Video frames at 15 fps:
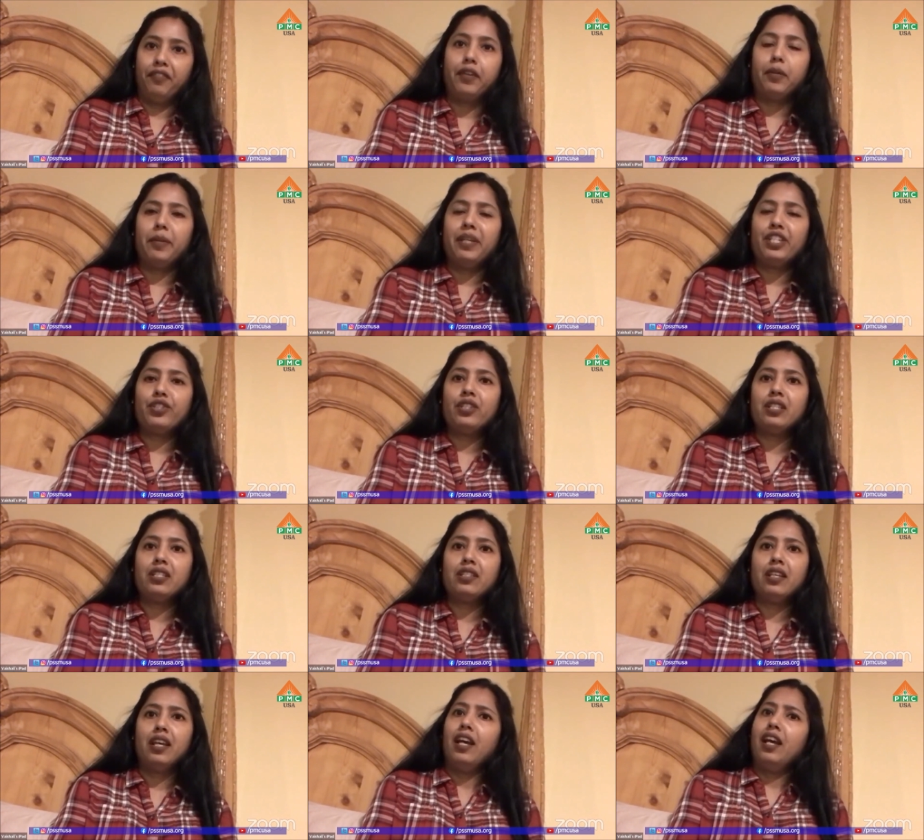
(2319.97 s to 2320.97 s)

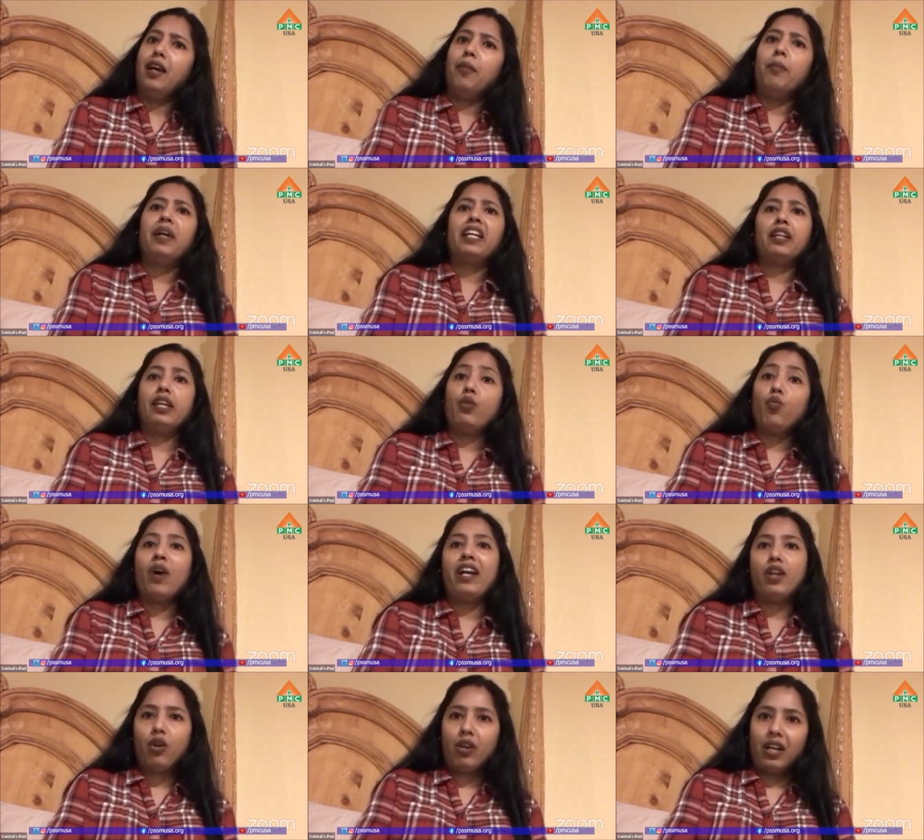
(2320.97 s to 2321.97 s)
affirmations, but in
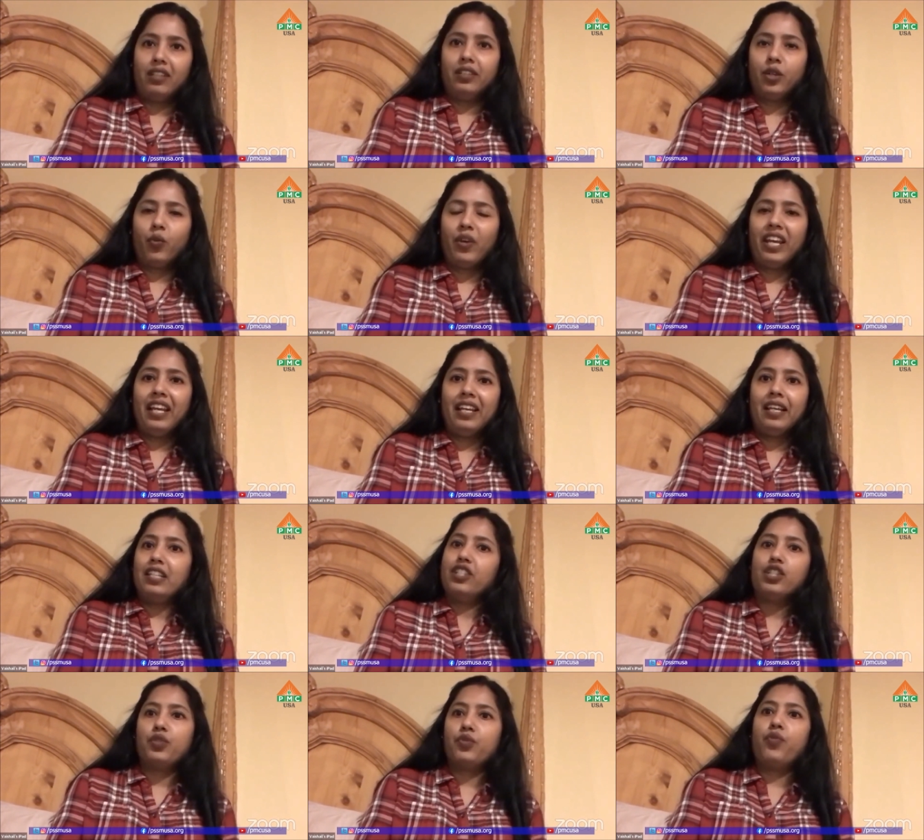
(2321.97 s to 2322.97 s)
one or other way,
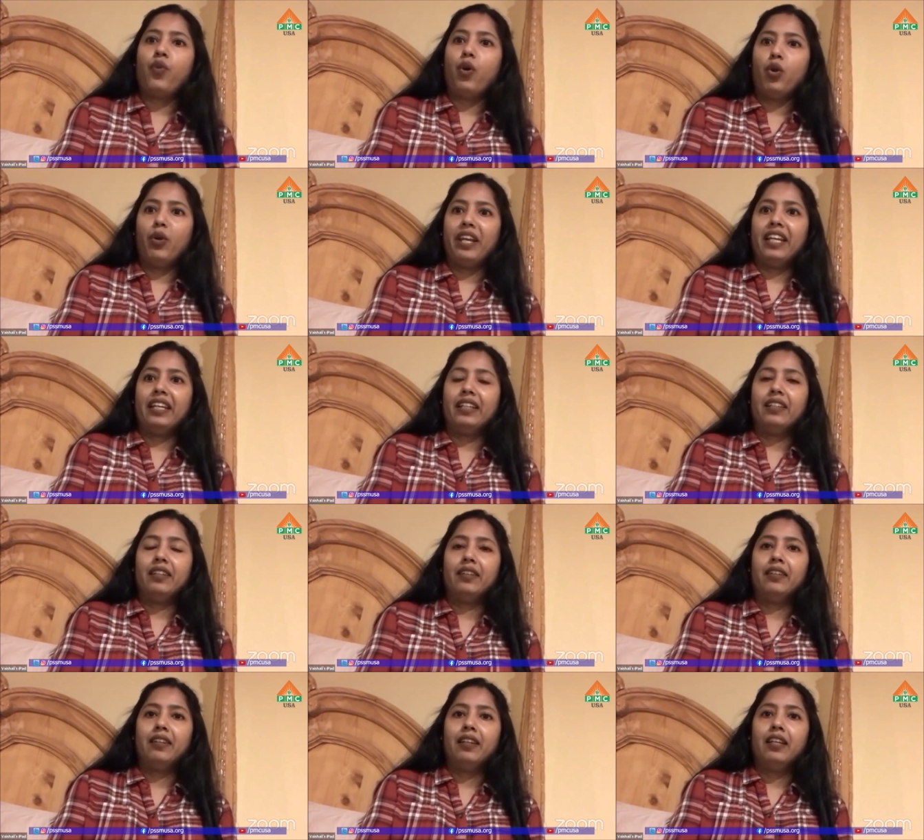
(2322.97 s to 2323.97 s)
just following
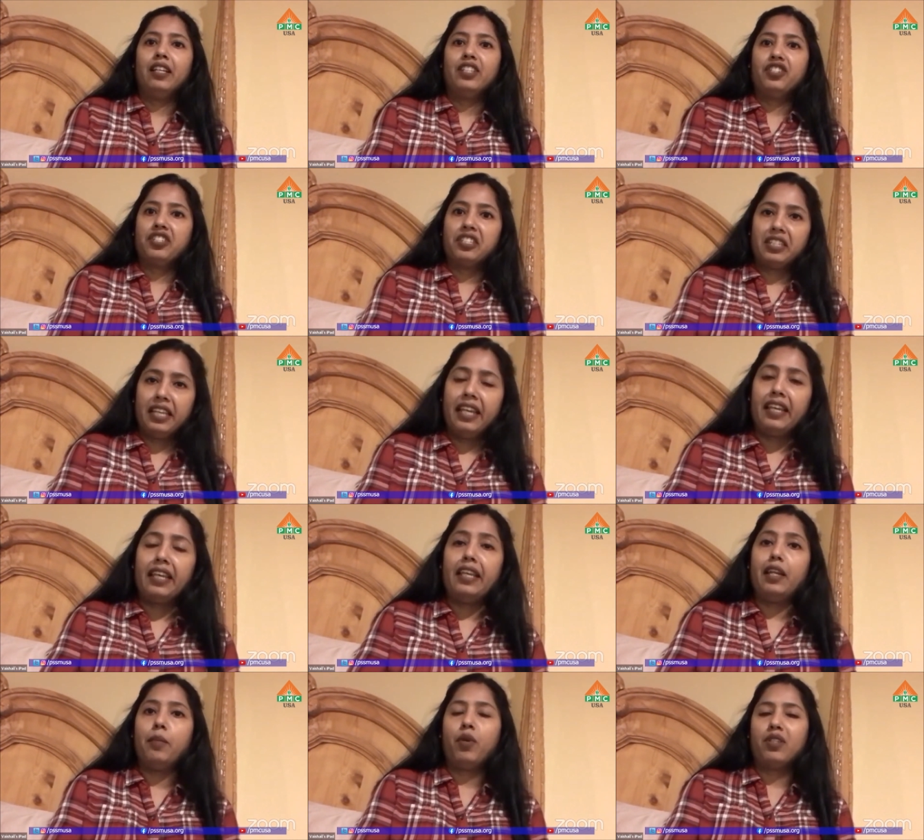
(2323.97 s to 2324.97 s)
it. Just
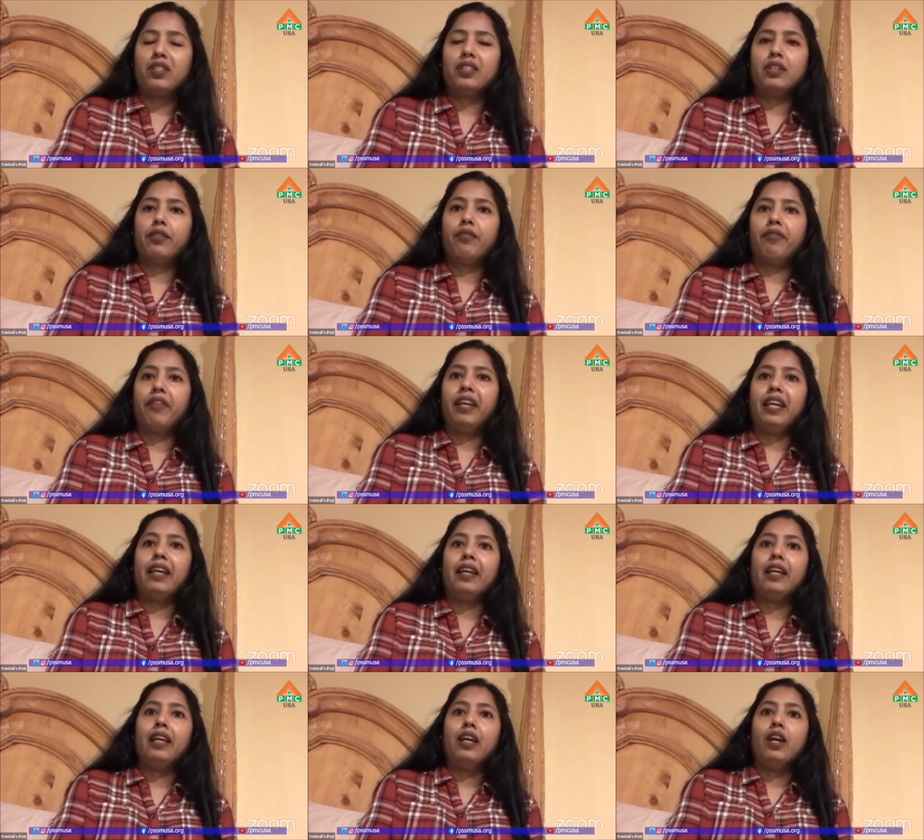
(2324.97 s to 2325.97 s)
think in a positive
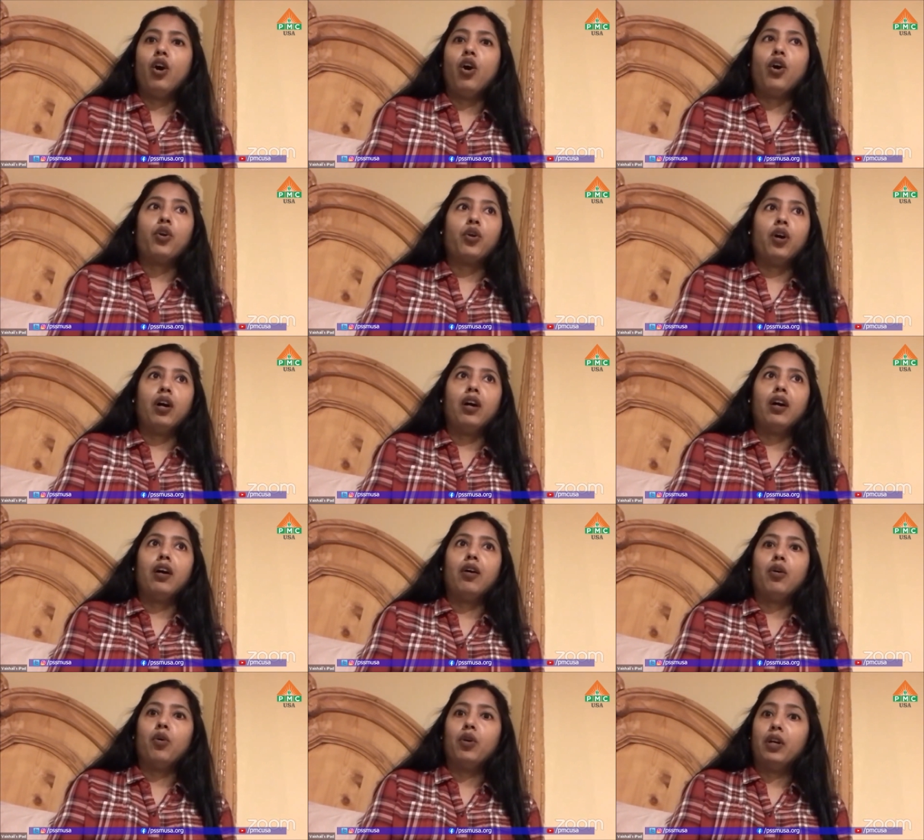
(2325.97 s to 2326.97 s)
way.
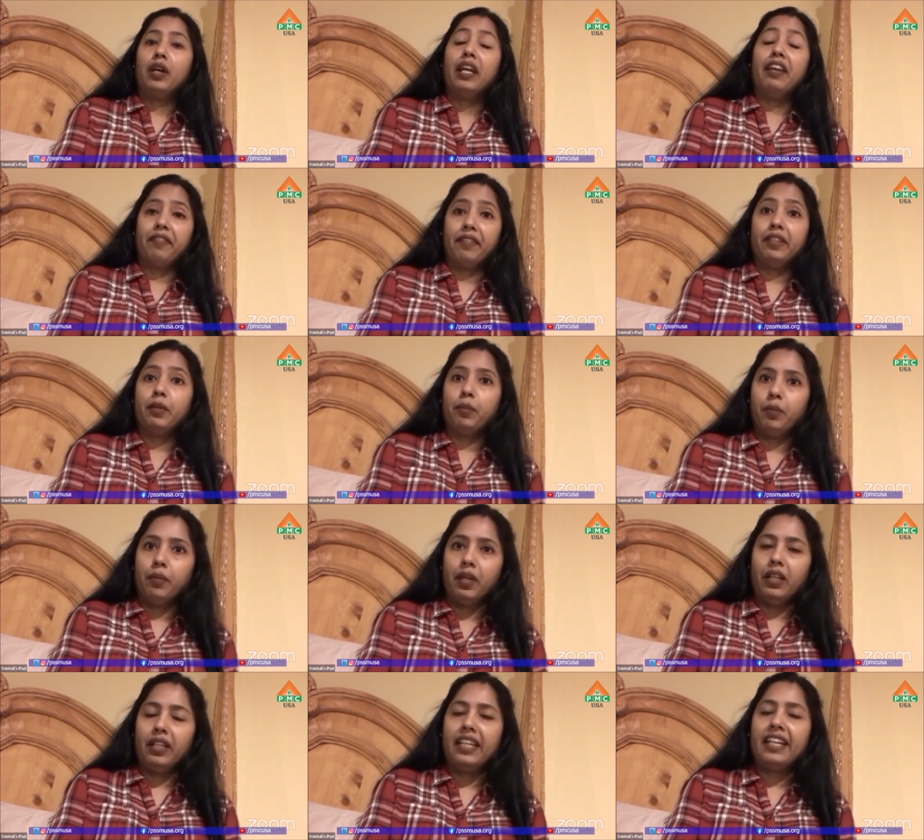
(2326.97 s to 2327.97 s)
Or if the
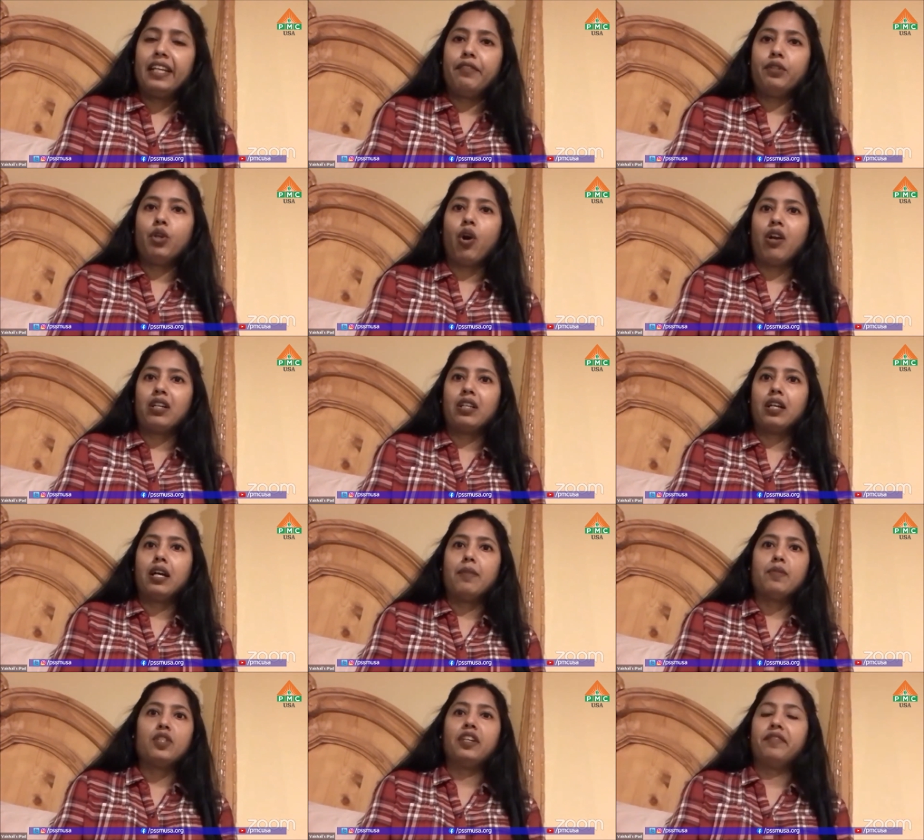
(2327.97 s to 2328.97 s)
negative thought
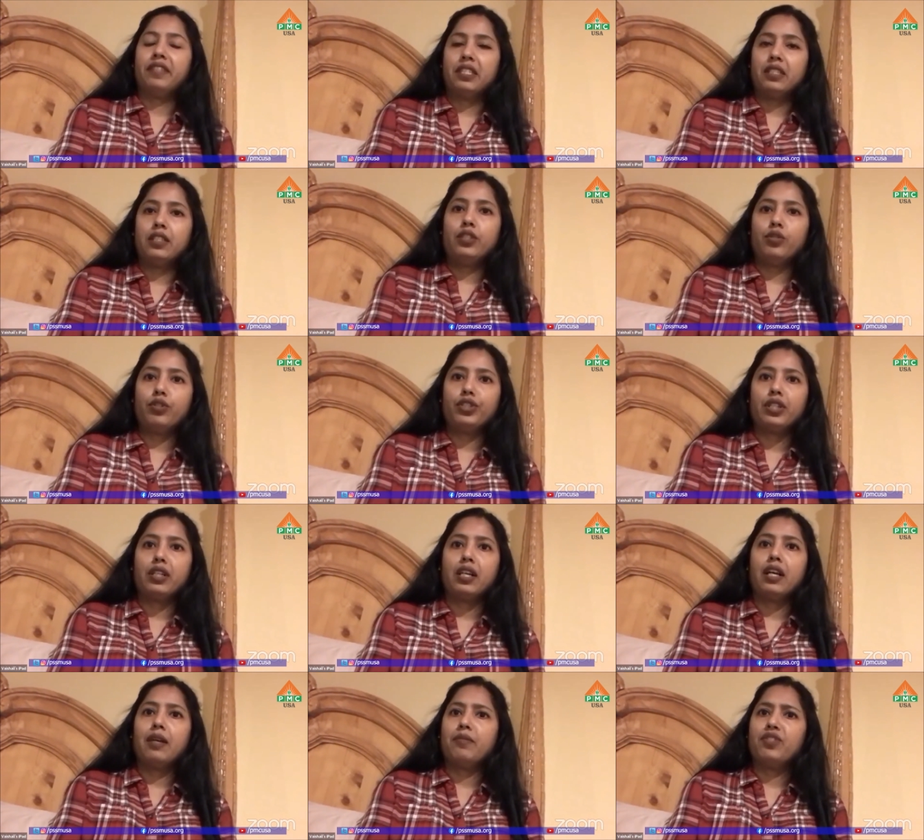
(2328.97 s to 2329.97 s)
comes, or if the
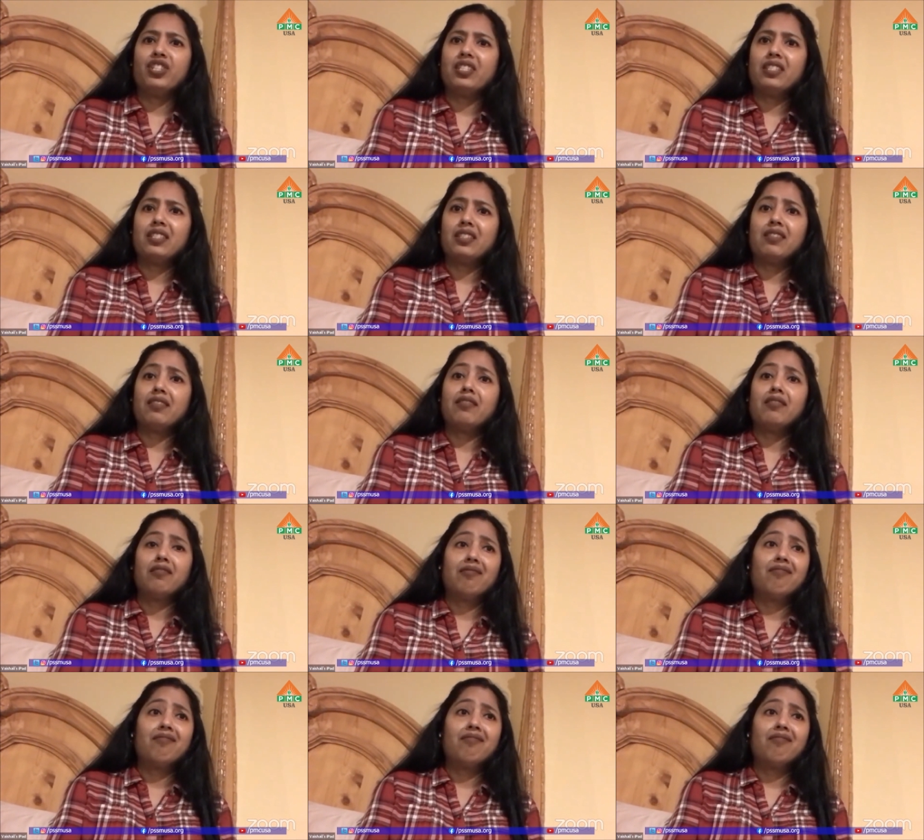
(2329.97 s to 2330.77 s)
situation comes, just